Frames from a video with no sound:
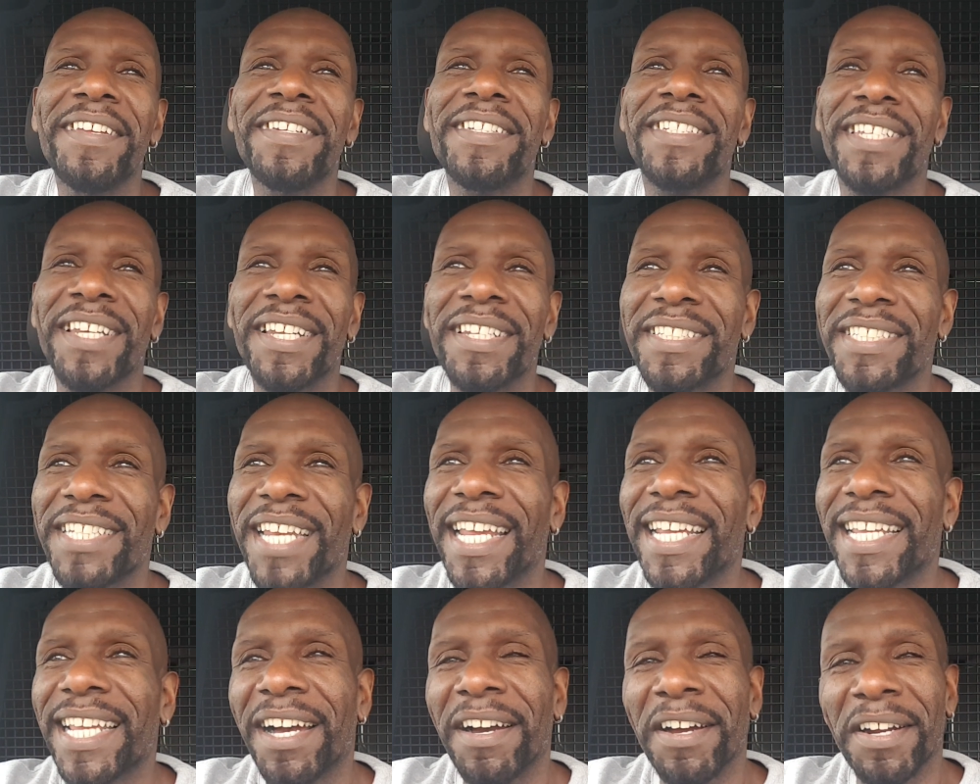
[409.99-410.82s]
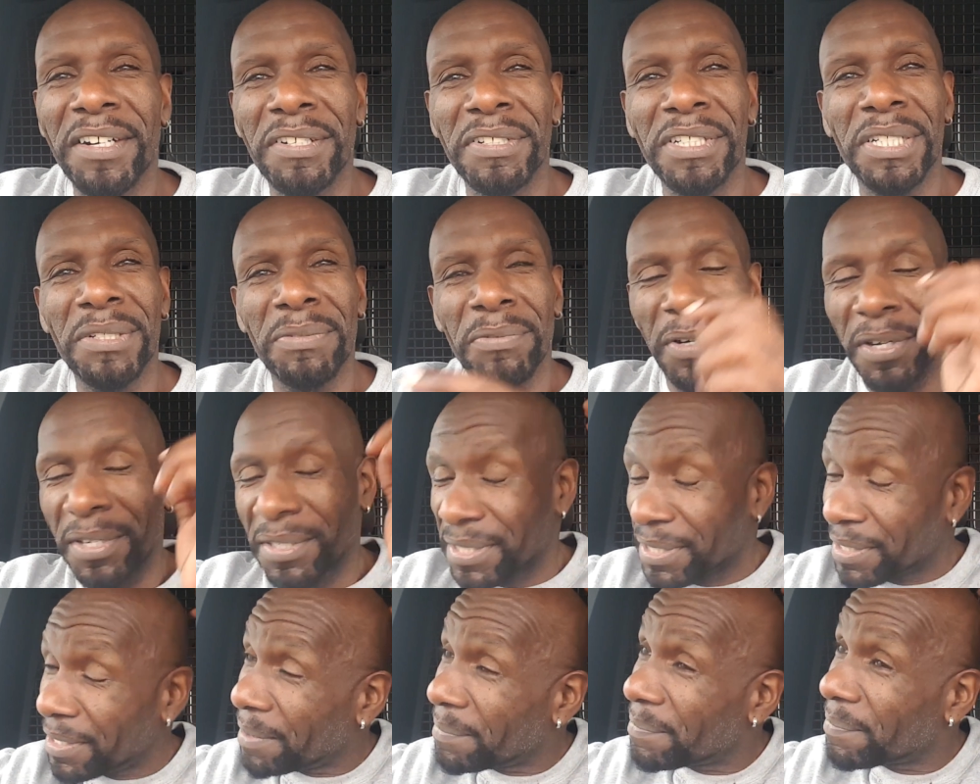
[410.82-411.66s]
Check out Chris
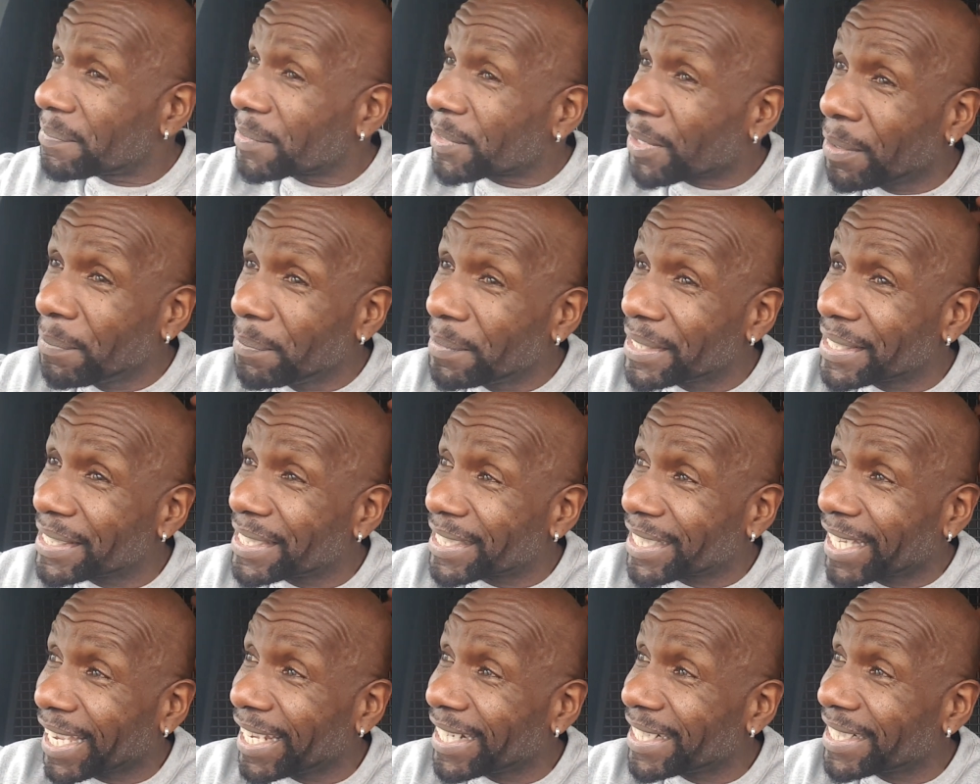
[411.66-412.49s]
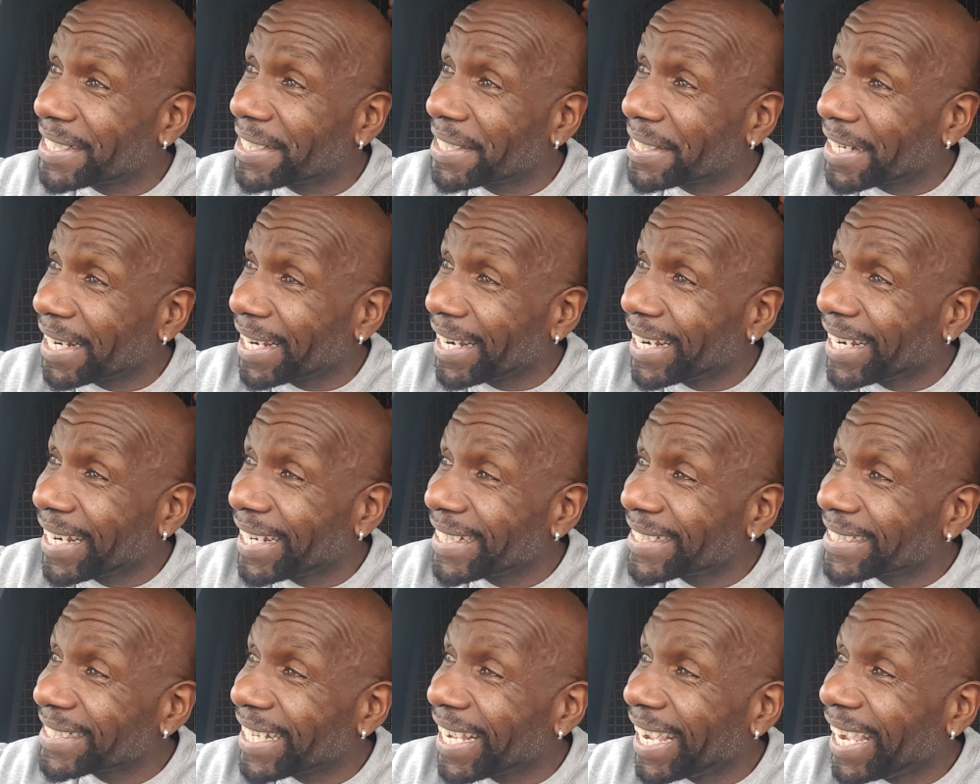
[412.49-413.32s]
Rock's comedy sketch,
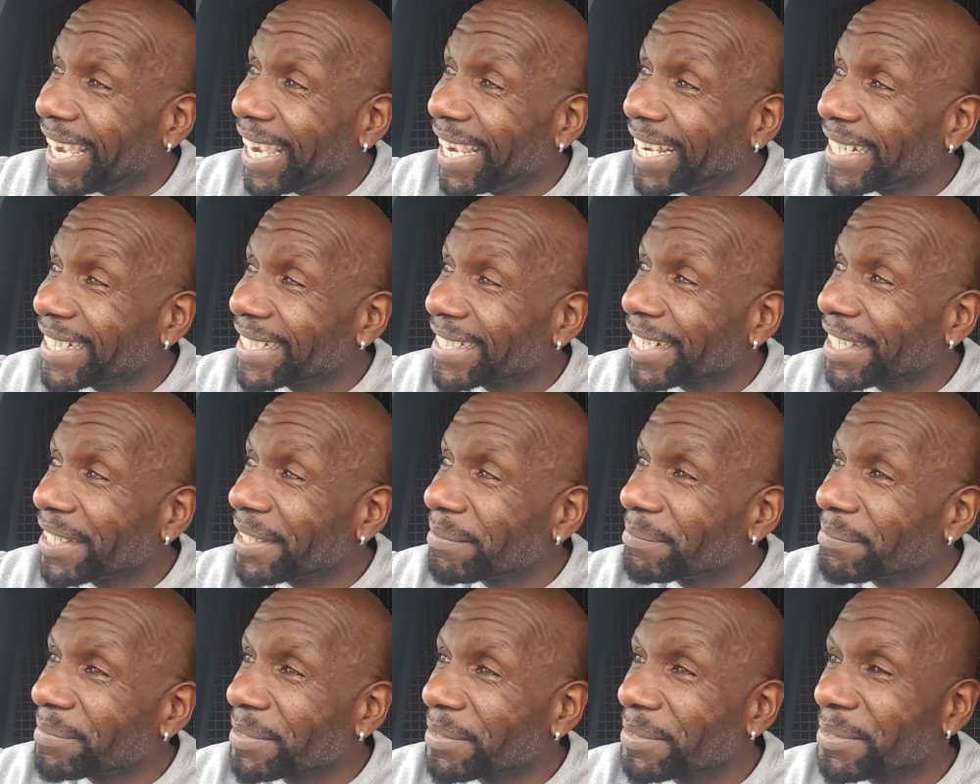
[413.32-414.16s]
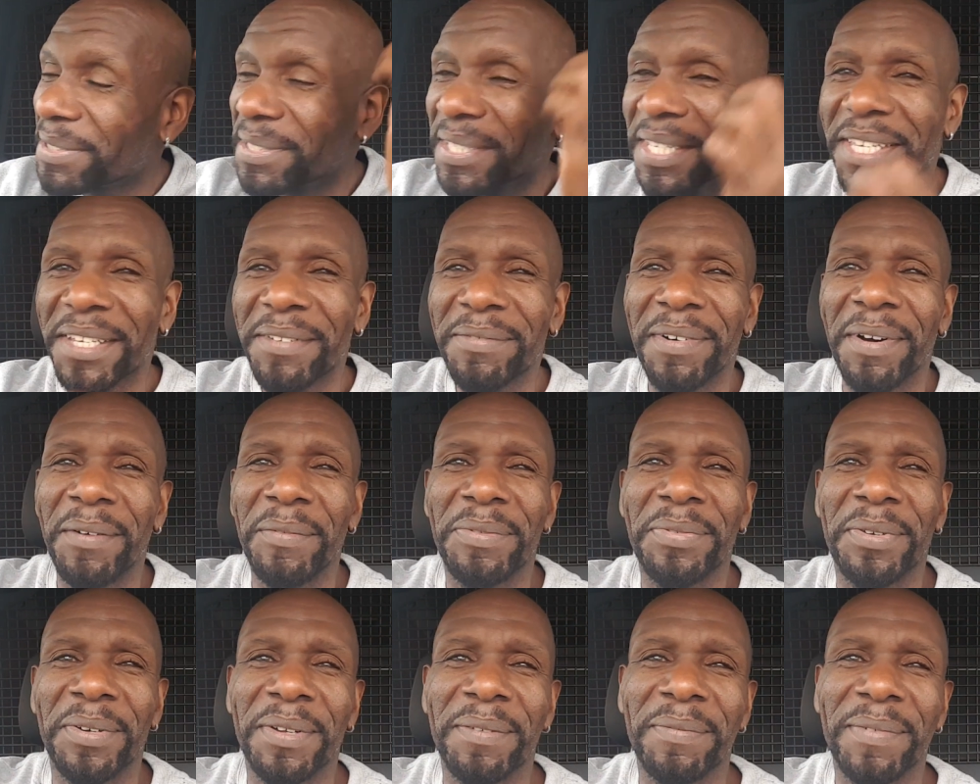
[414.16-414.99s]
and you'll see what I'm
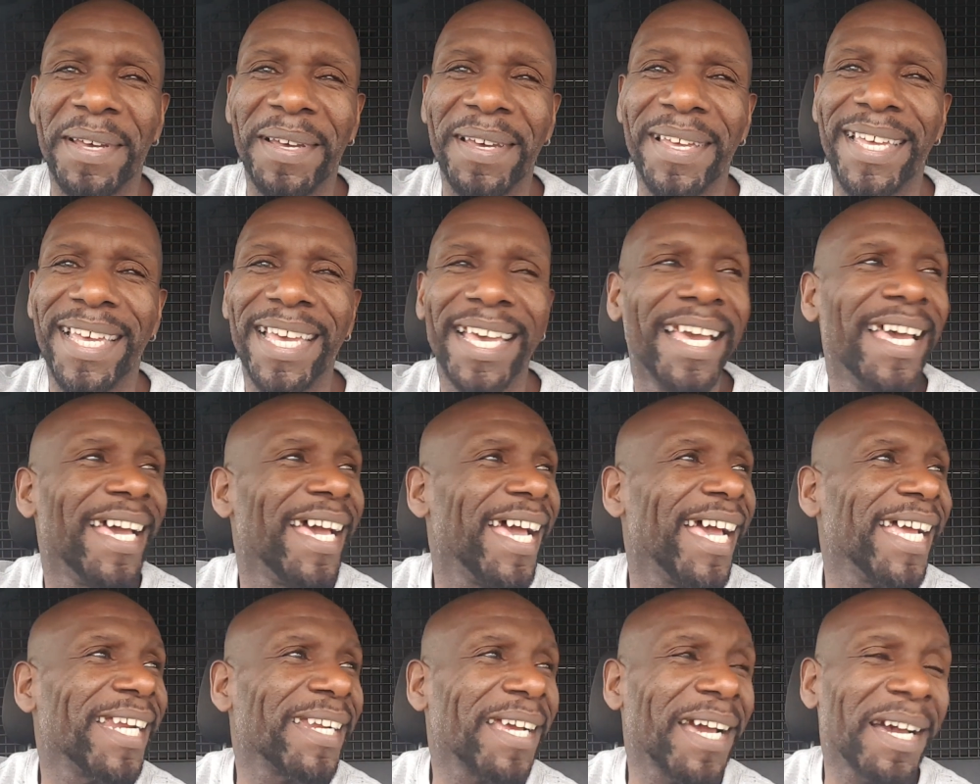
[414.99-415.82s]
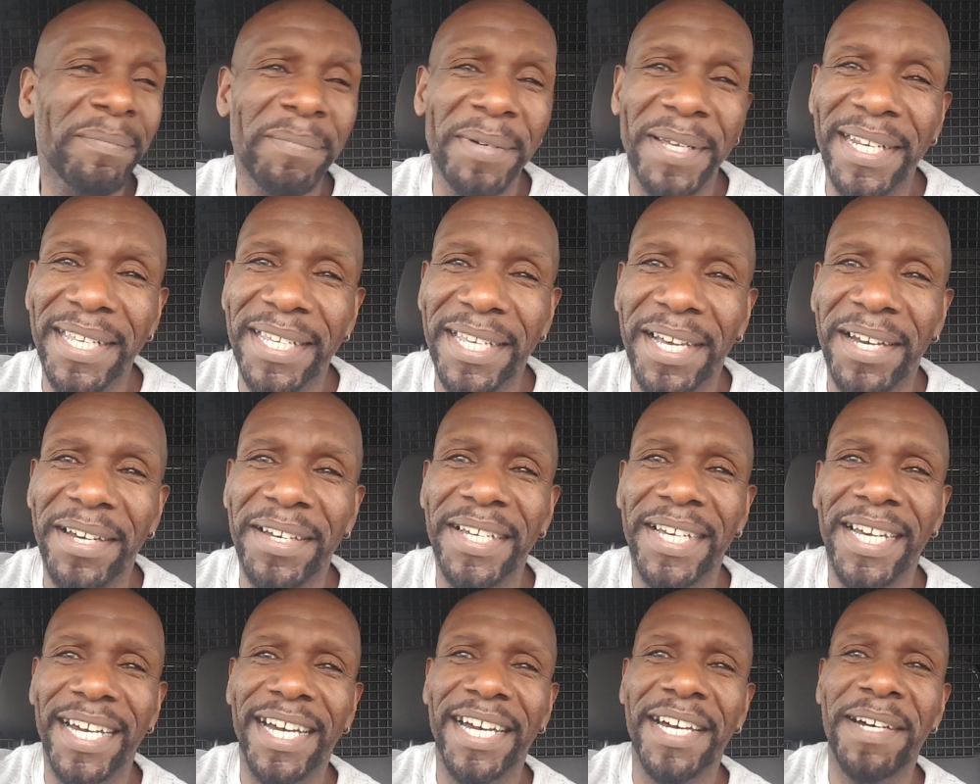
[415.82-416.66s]
talking about. Anyway, I better
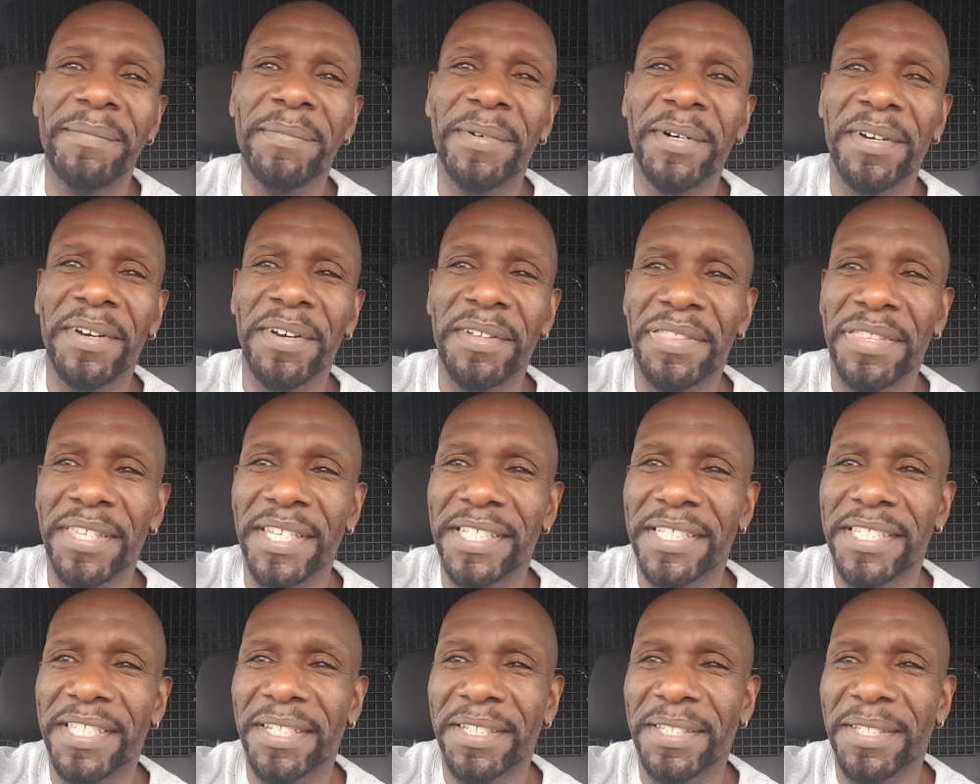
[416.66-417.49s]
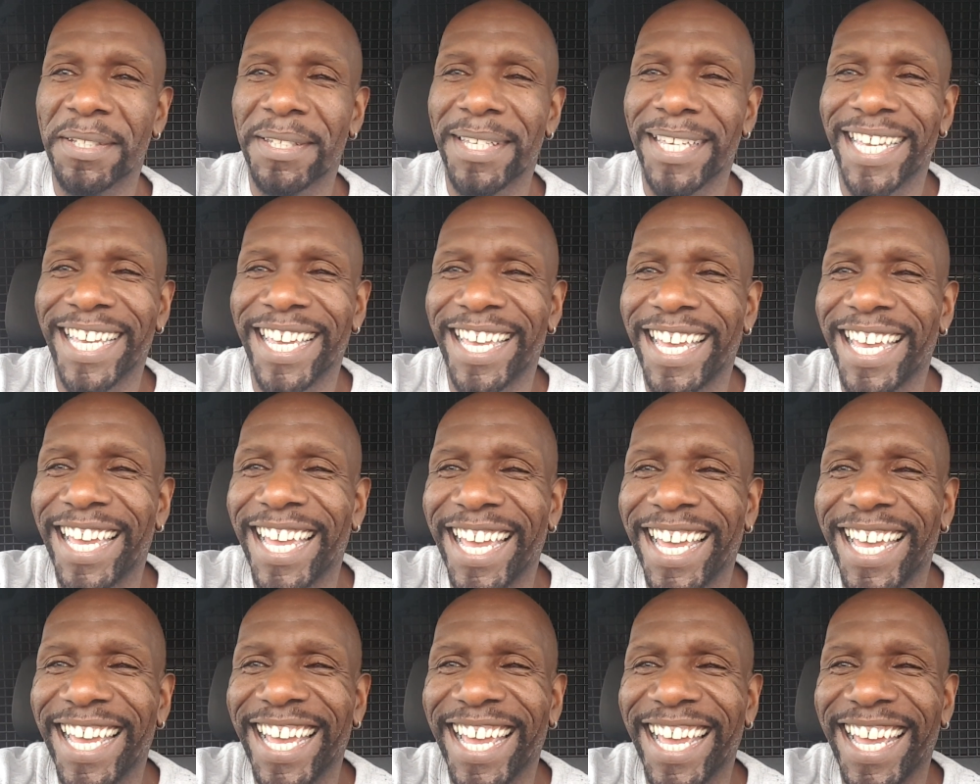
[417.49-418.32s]
go. I've got things to do.
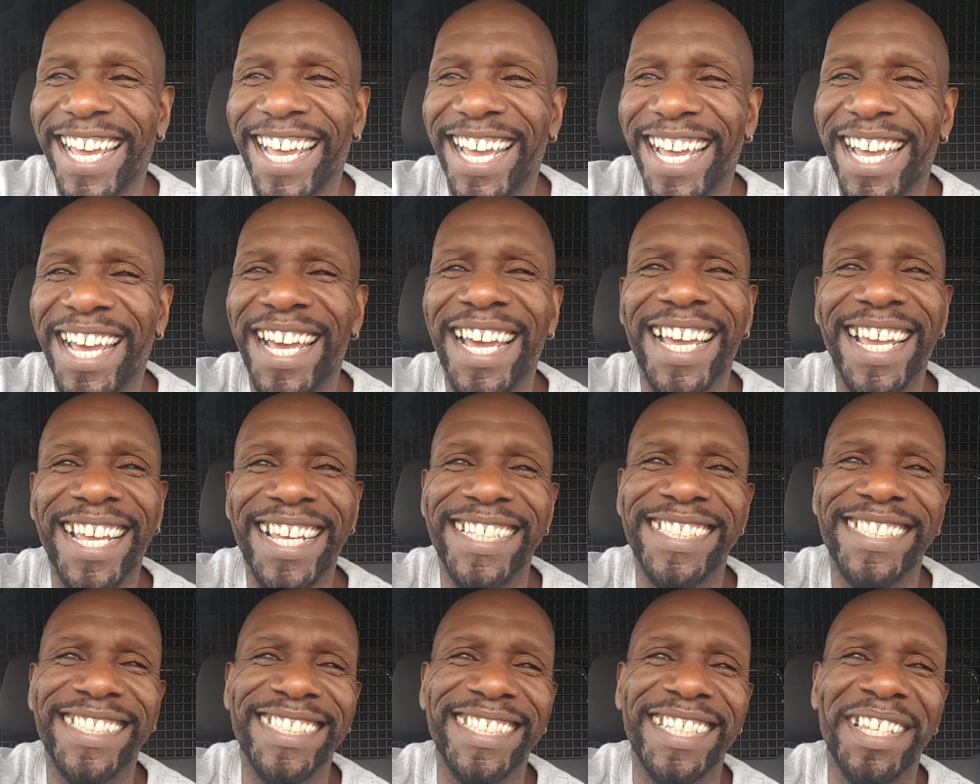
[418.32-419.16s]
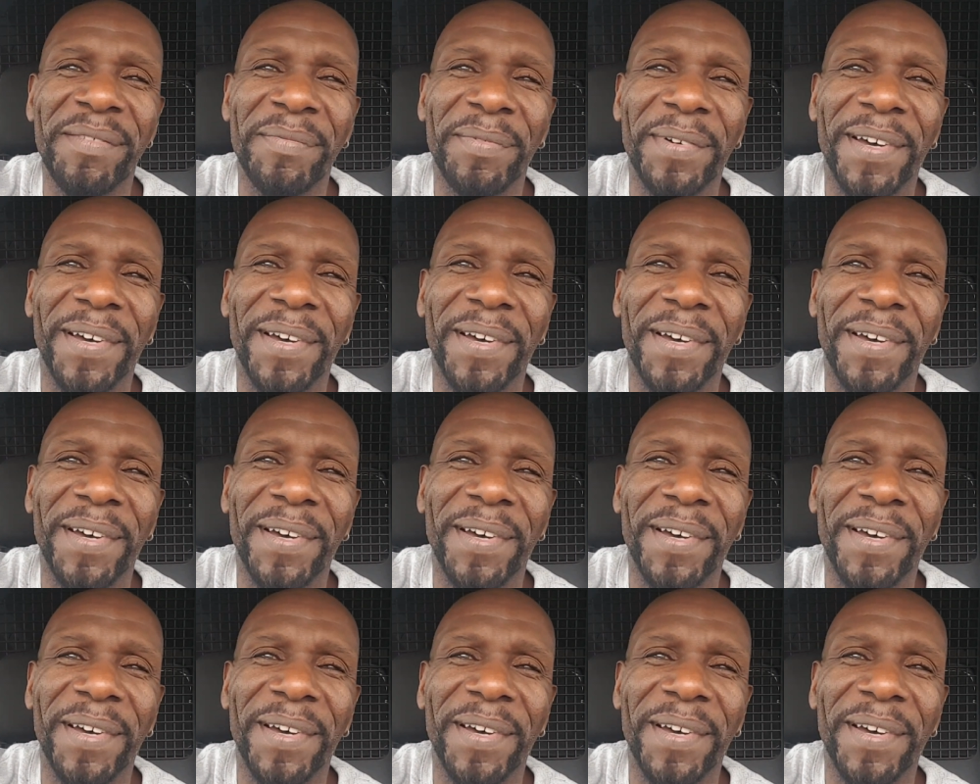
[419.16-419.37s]
See you,